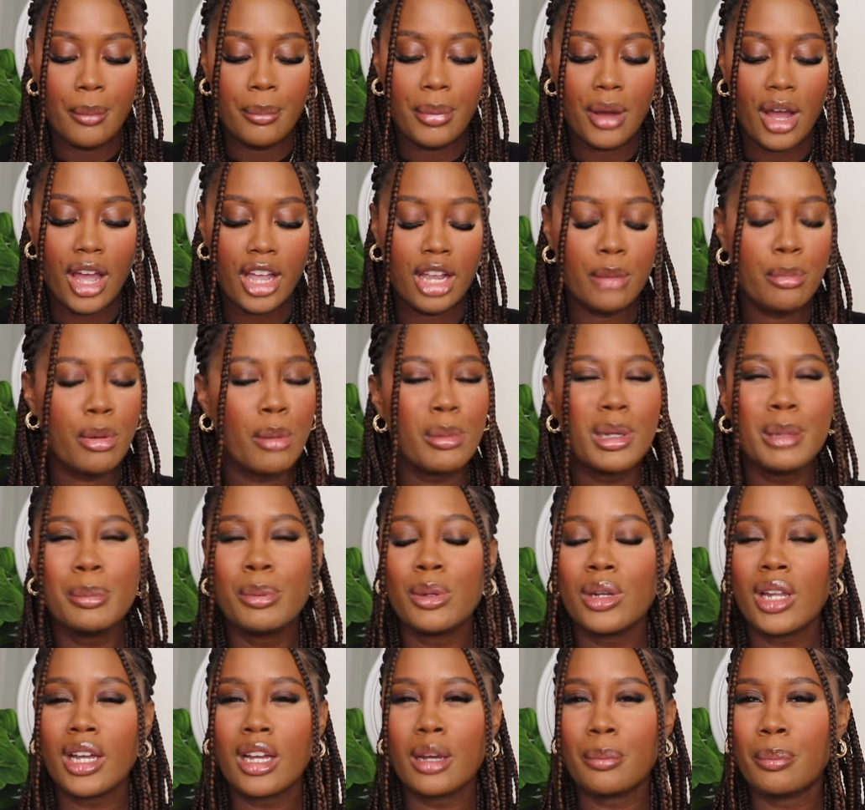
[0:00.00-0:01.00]
but I could probably
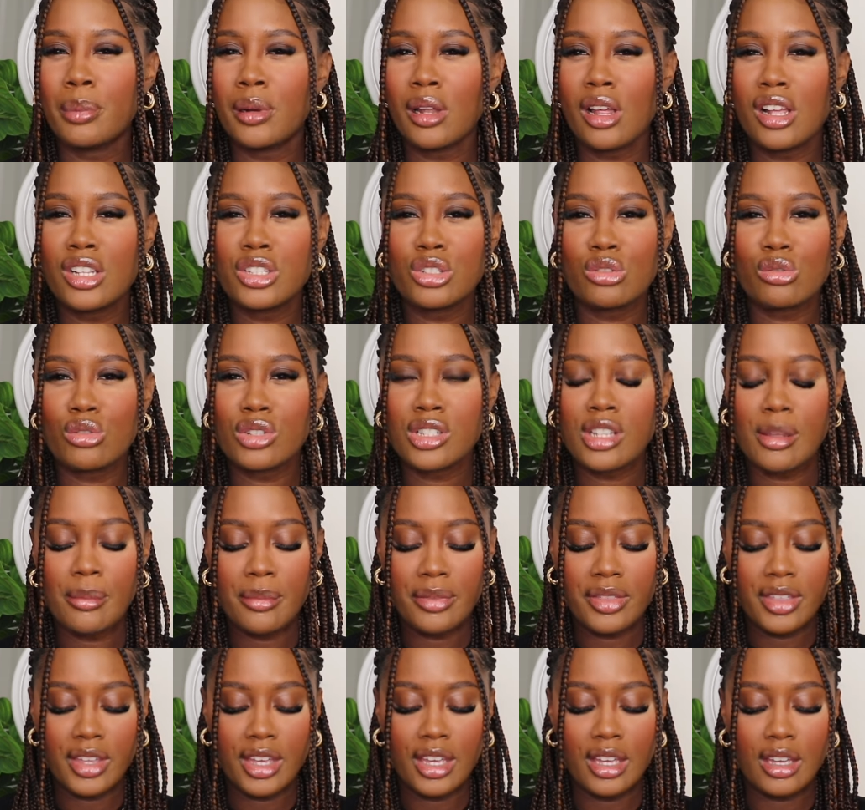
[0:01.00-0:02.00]
put like a plaster or
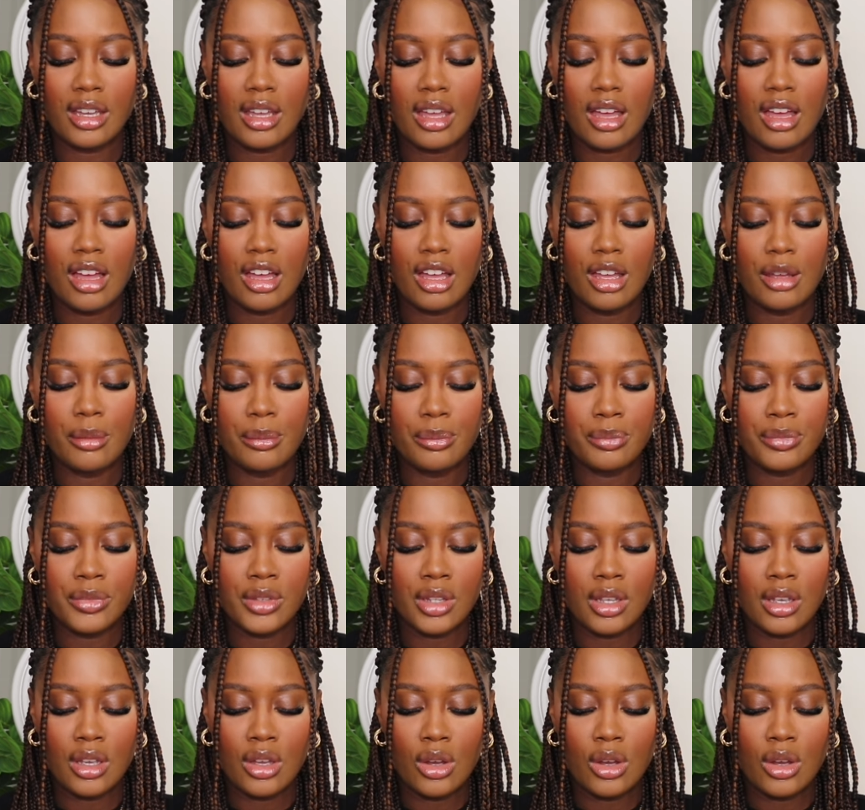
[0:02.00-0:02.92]
something um,